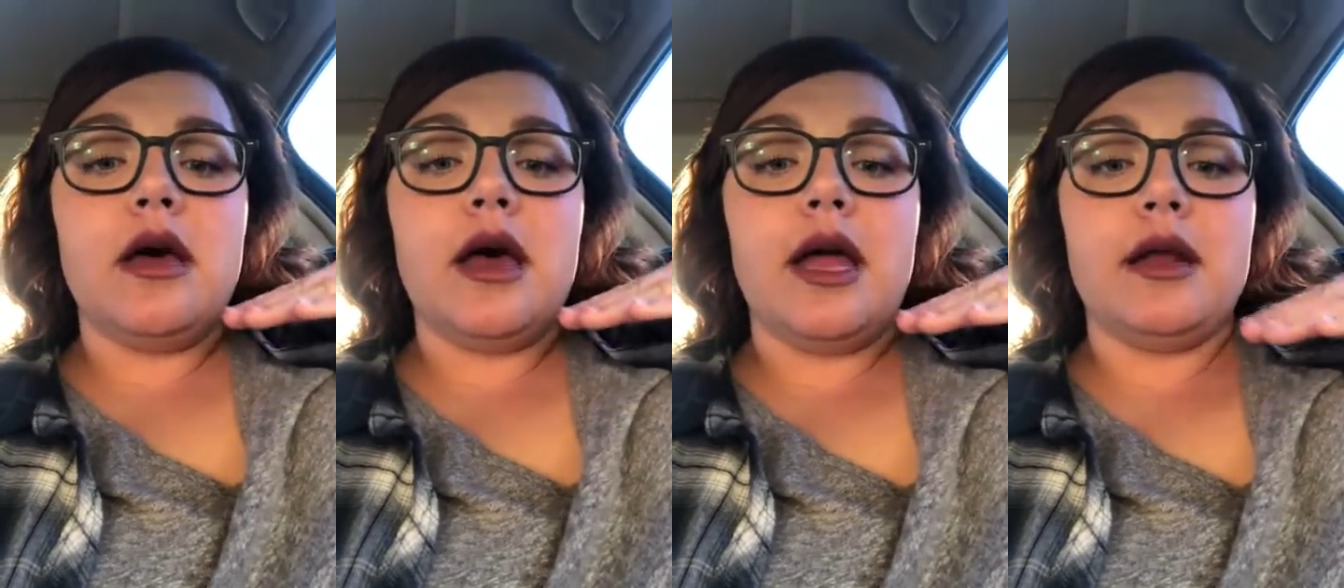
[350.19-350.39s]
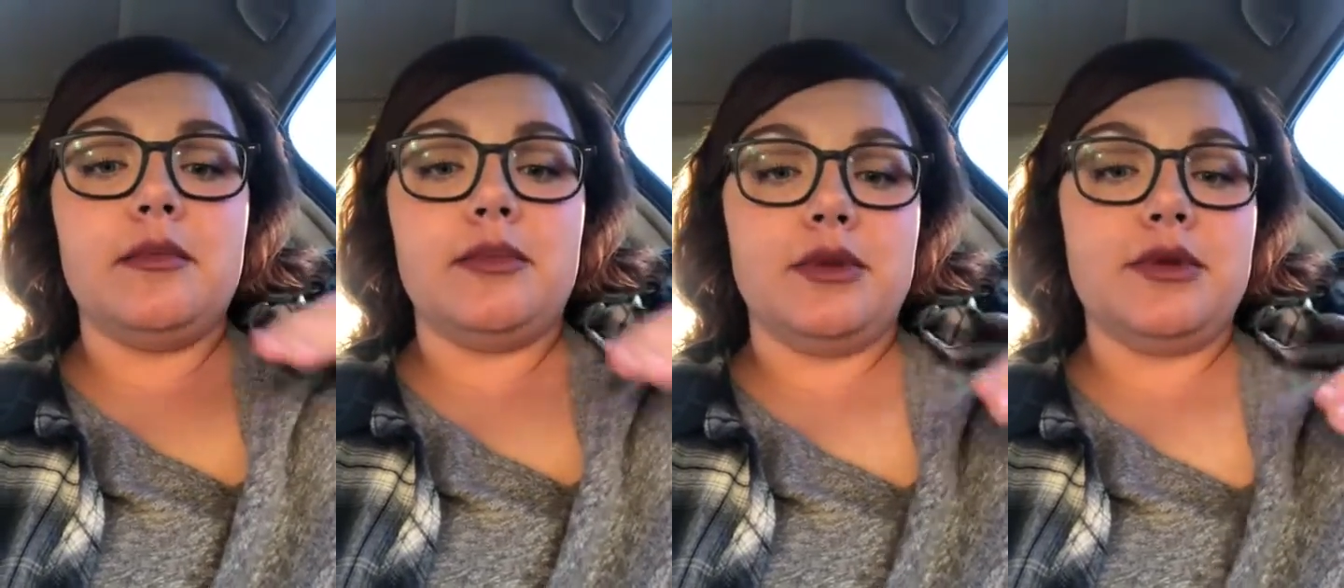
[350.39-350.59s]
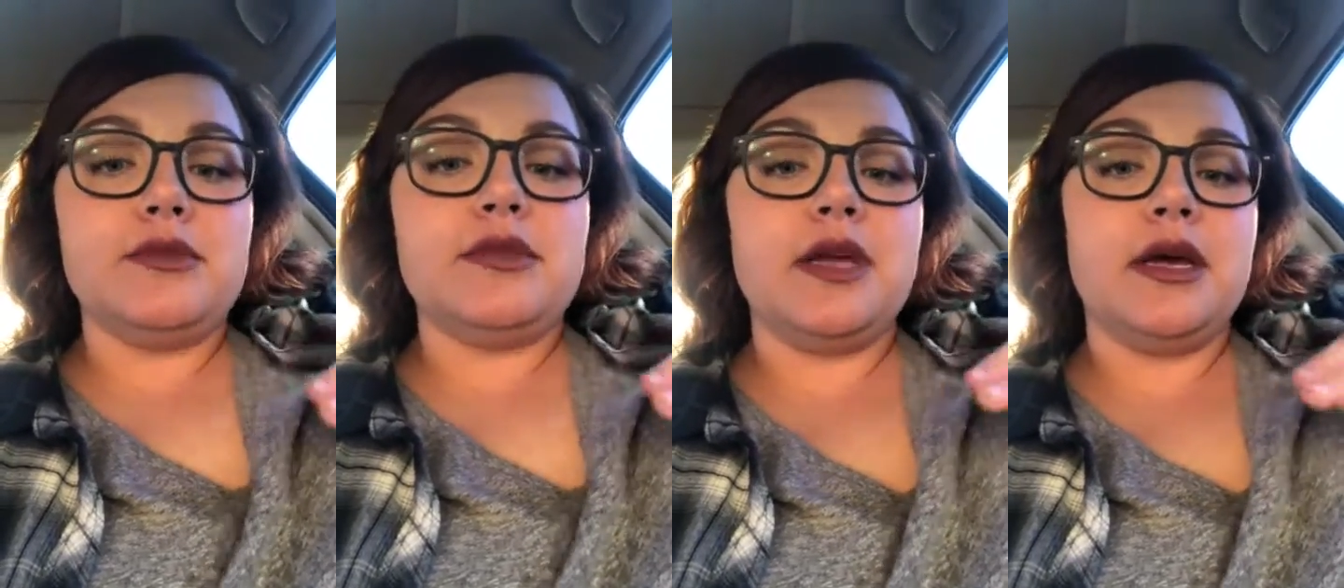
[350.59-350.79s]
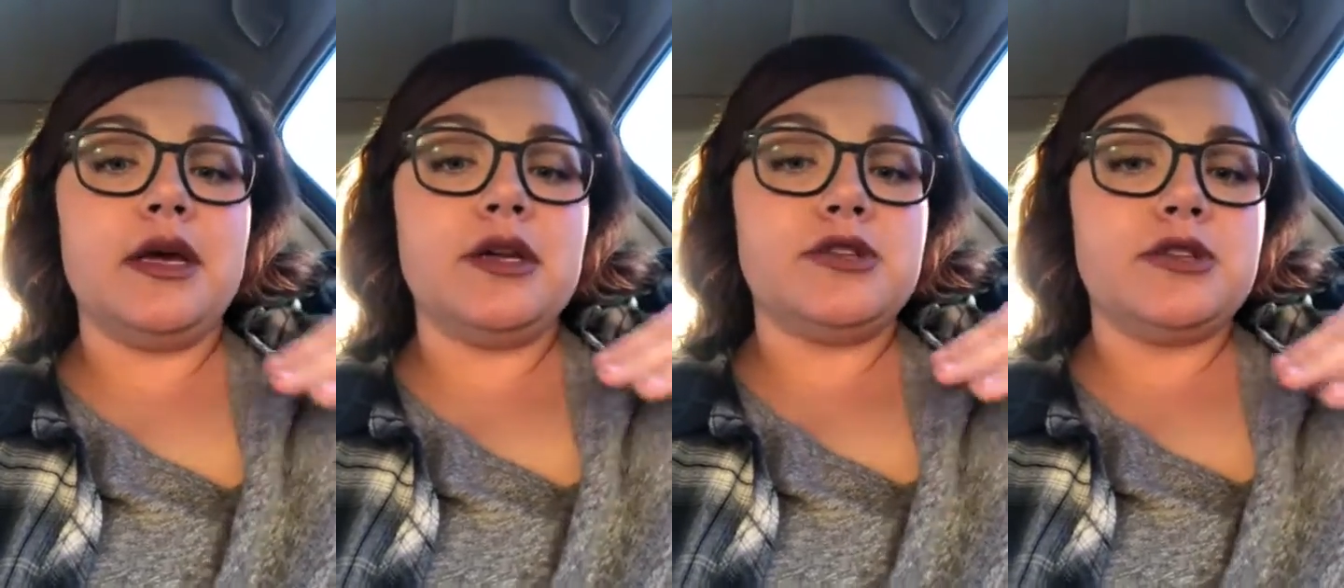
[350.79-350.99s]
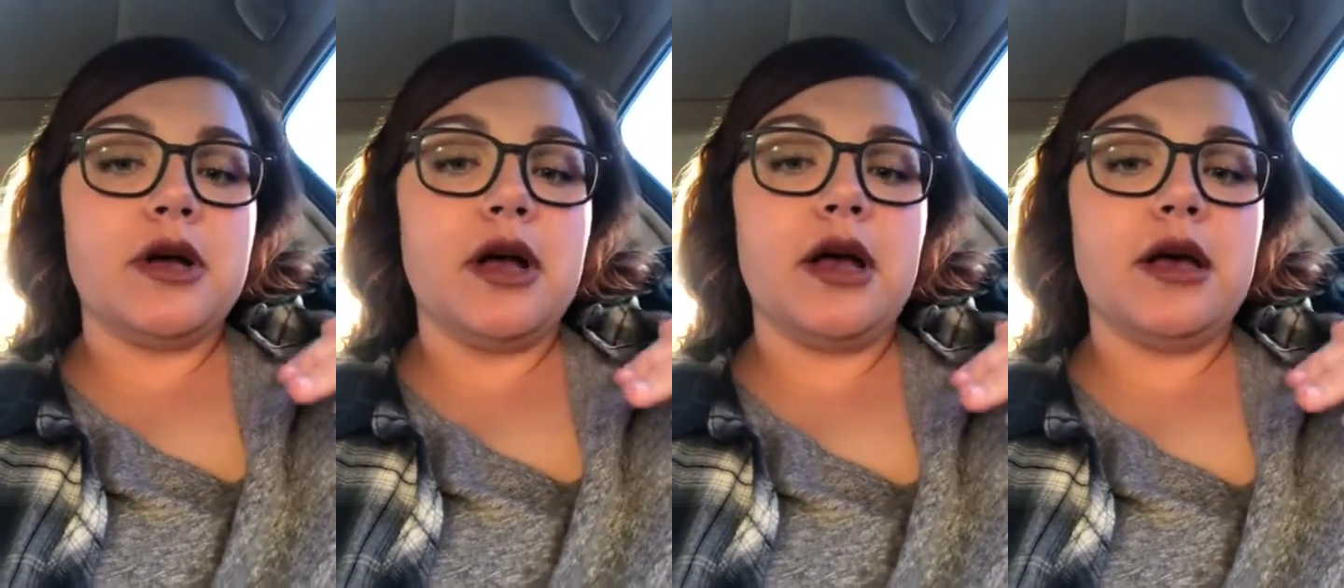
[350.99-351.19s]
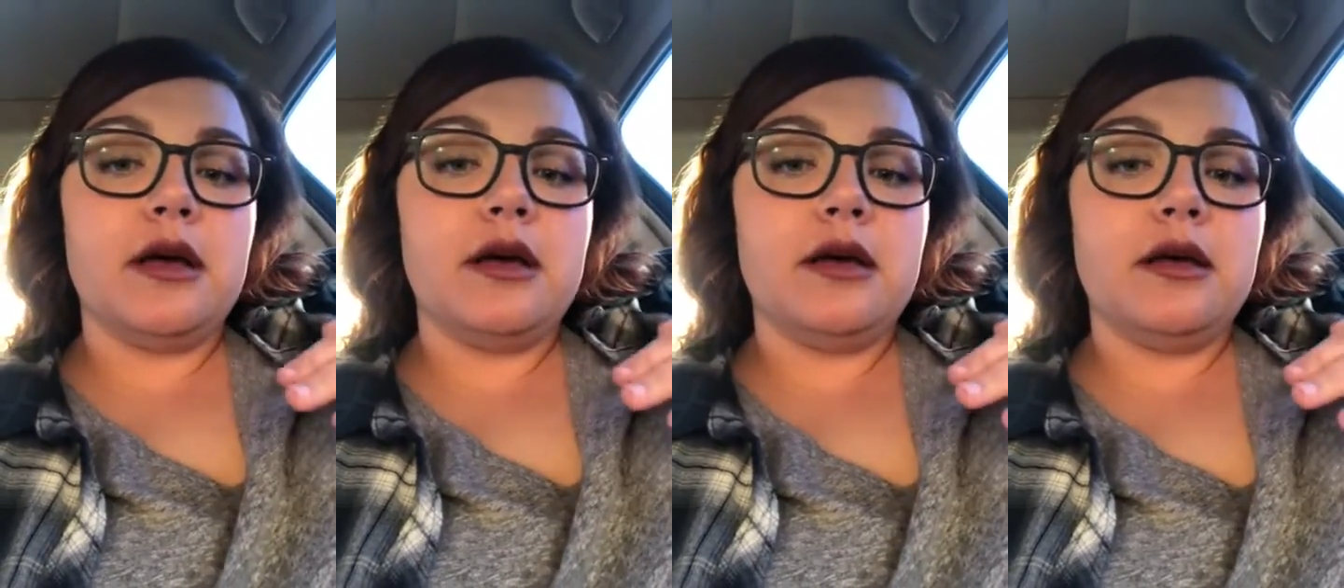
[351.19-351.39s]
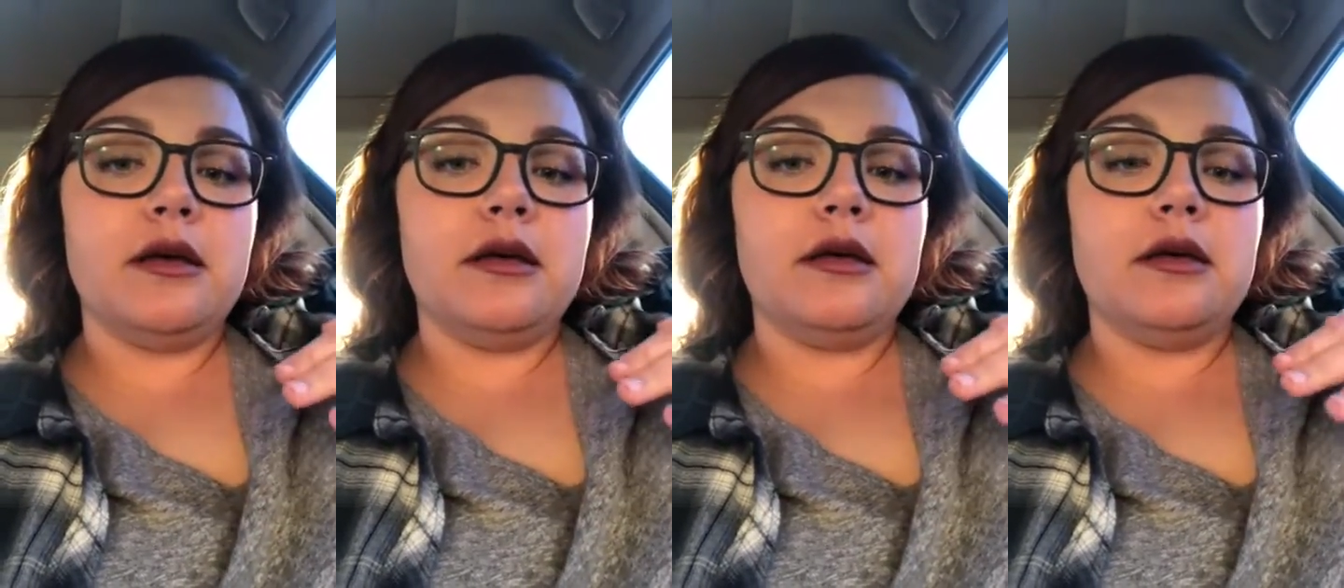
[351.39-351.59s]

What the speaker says: and abusing a drug.